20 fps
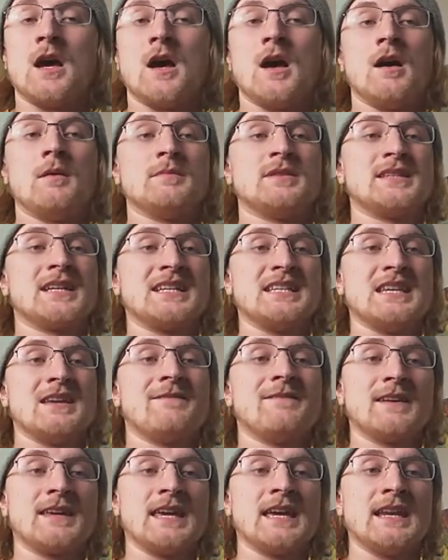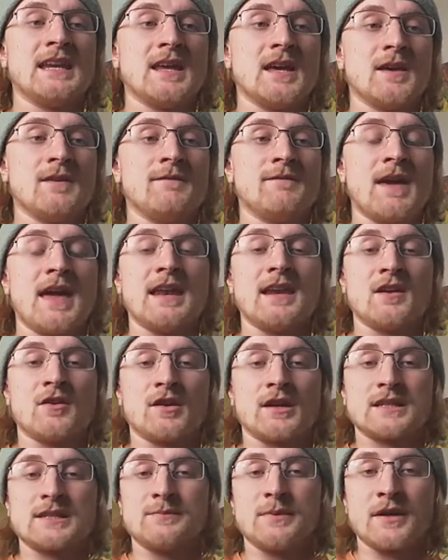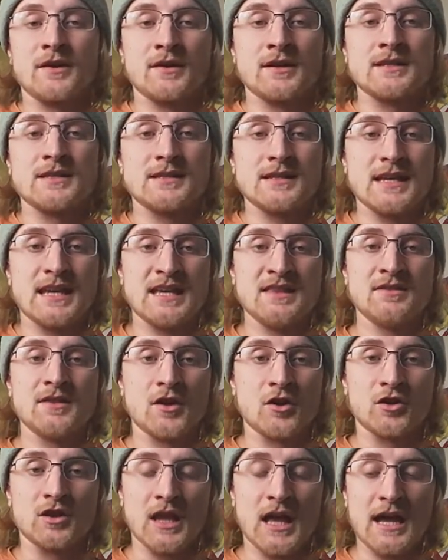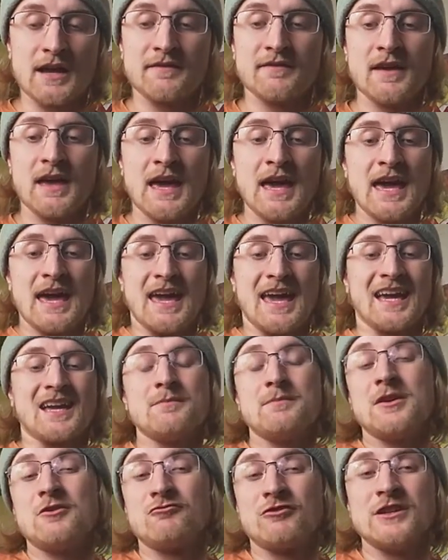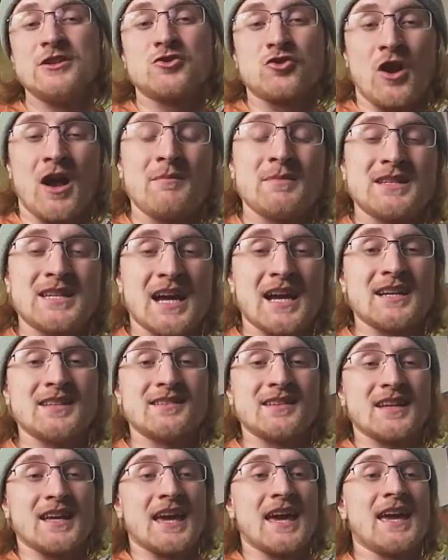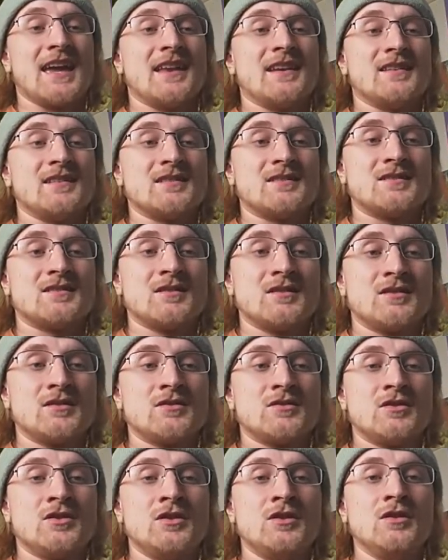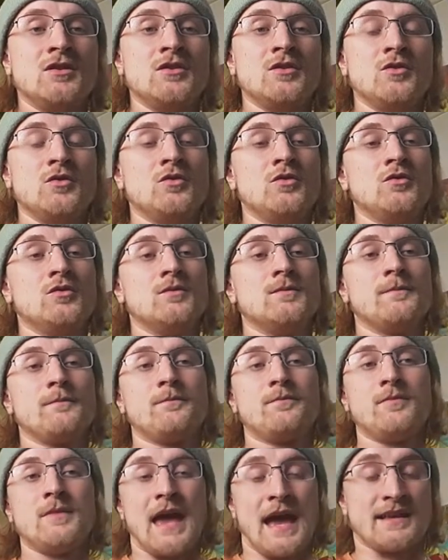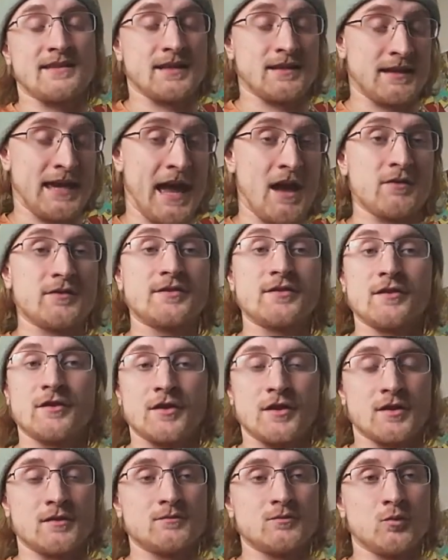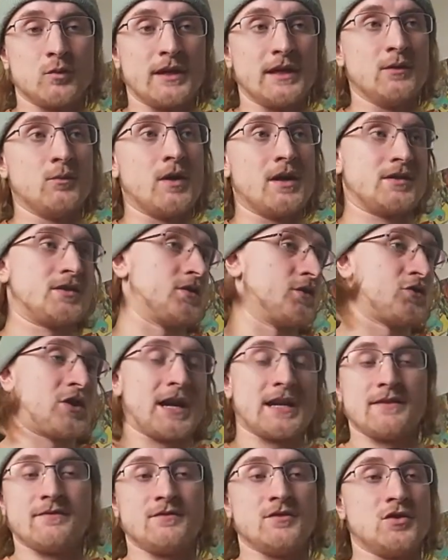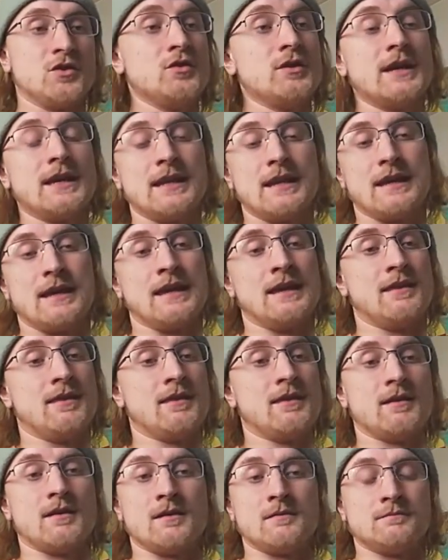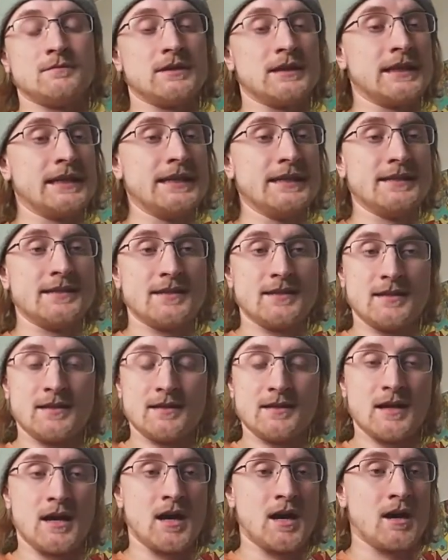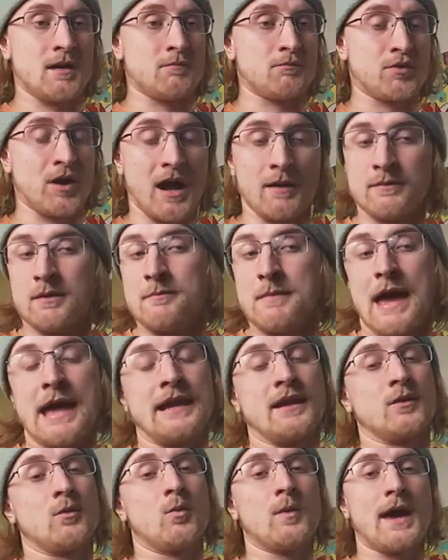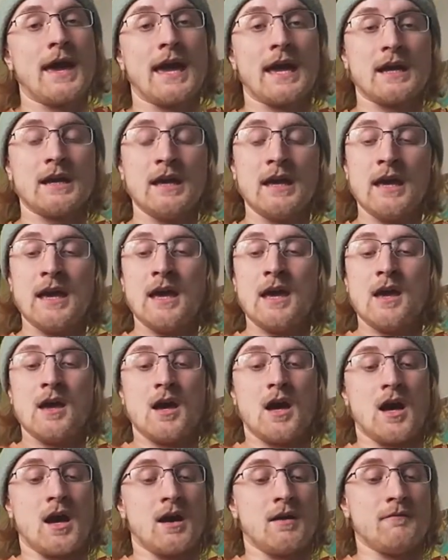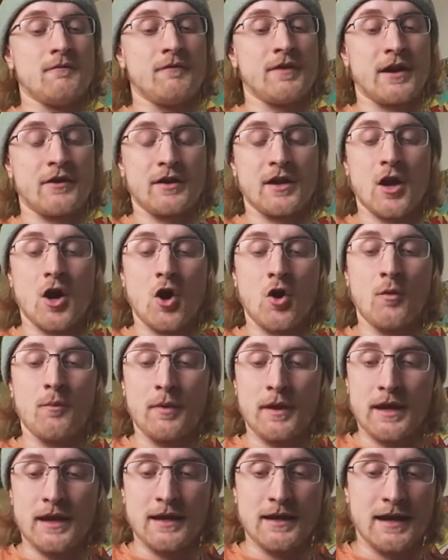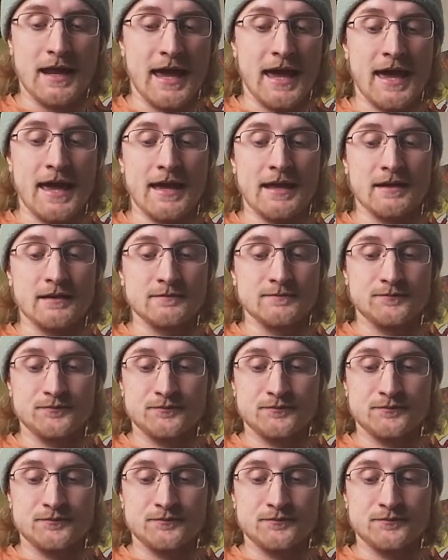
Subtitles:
significant event or experience in their life, it can be re-traumatizing. And you, as a counselor, we want to try to do it in the least problematic way, very open and